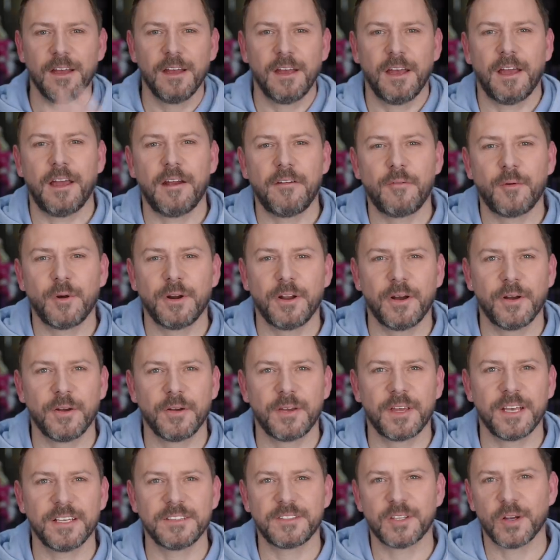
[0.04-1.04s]
Hey everyone,
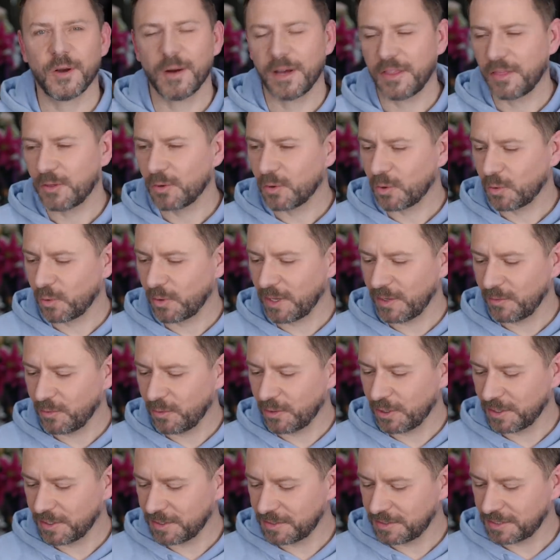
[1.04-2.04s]
okay, so I thought we
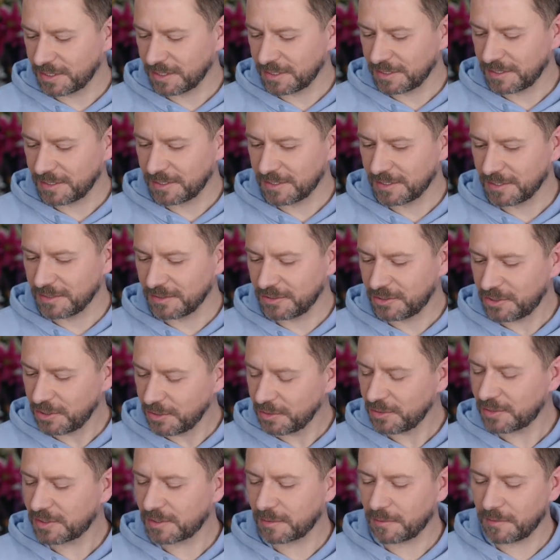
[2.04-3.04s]
would
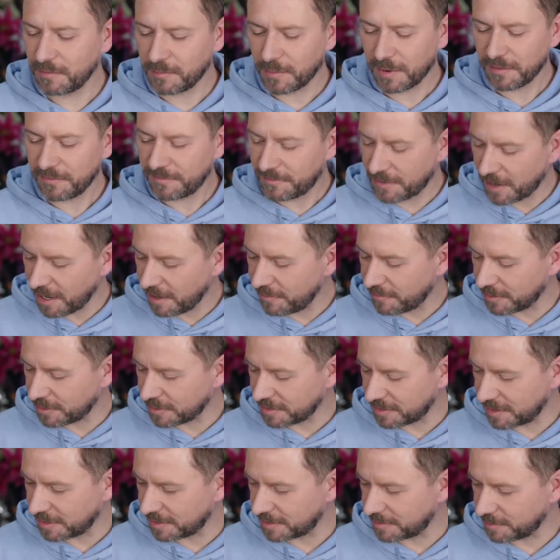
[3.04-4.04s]
do some of my favourites
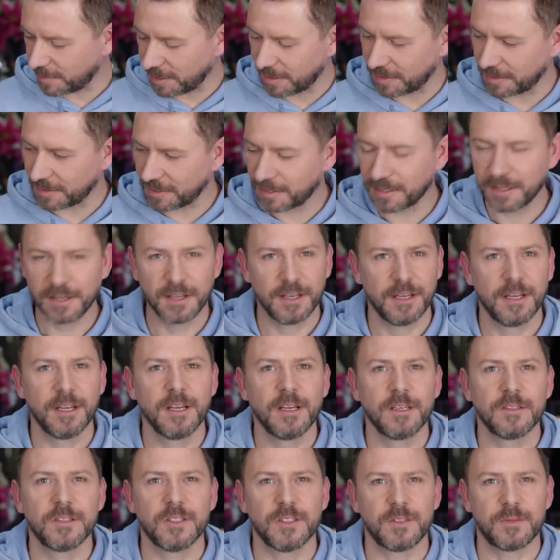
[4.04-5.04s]
this month.
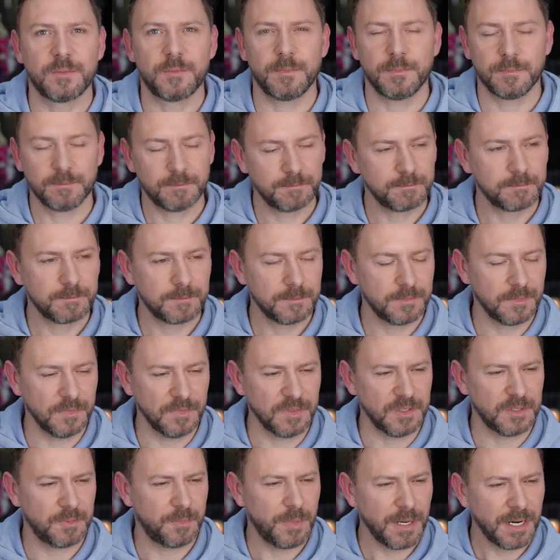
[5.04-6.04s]
It's just,
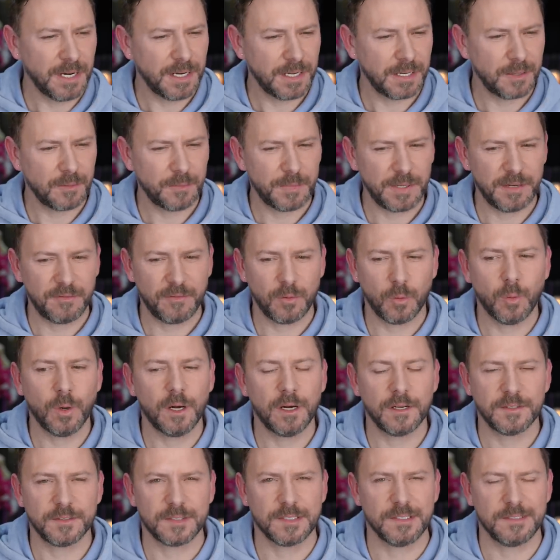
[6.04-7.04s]
it's been a little bit of a
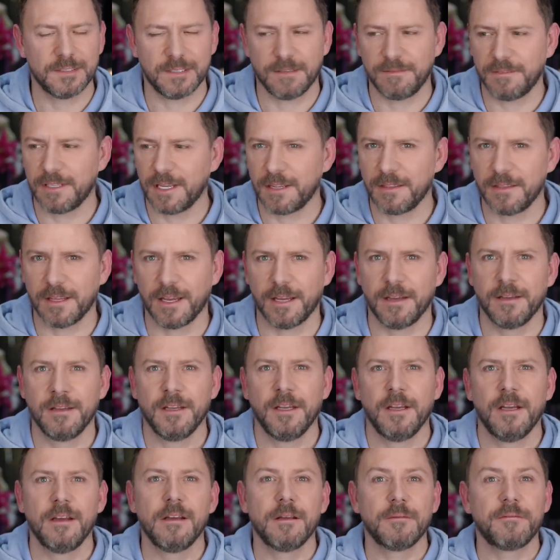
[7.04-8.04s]
while since I've done that.
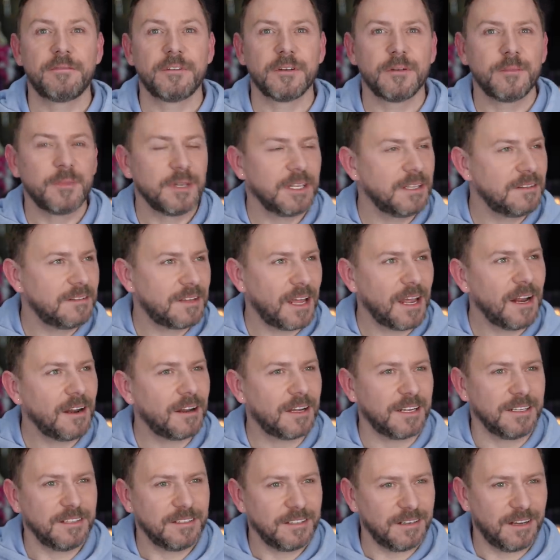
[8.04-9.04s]
I'm filming in
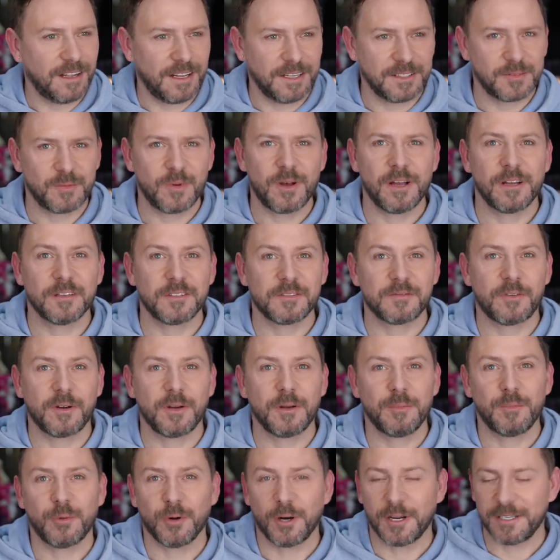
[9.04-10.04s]
daylight today as well, it's very
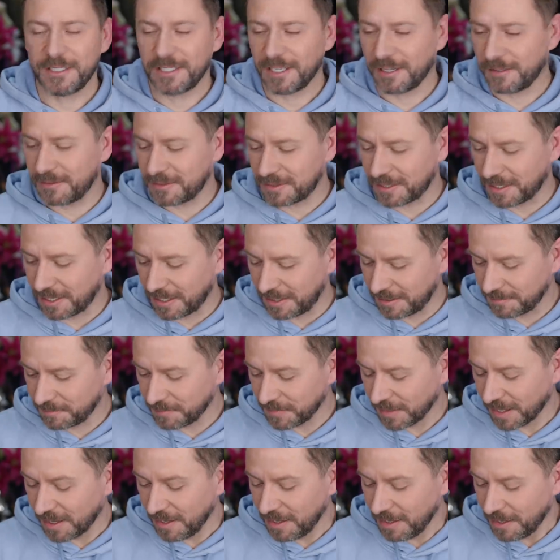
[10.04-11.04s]
bright outside.
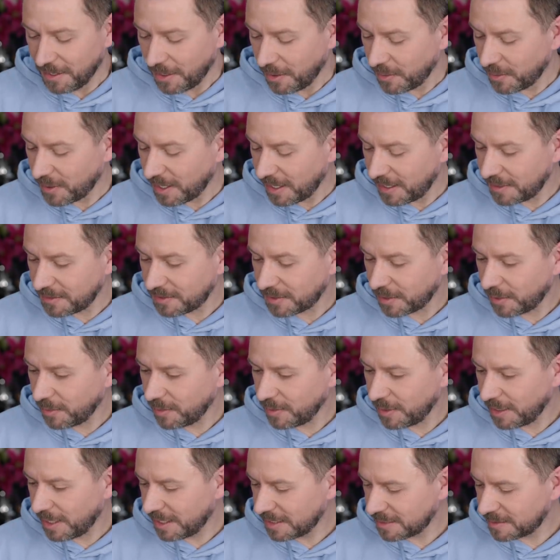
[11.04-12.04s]
Okay, so
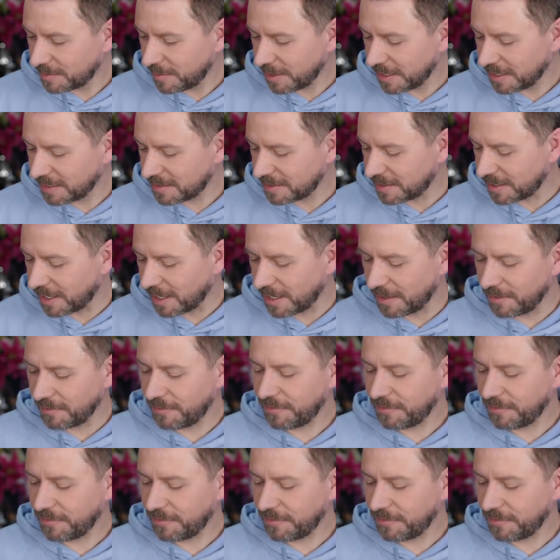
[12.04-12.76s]
let's make a start.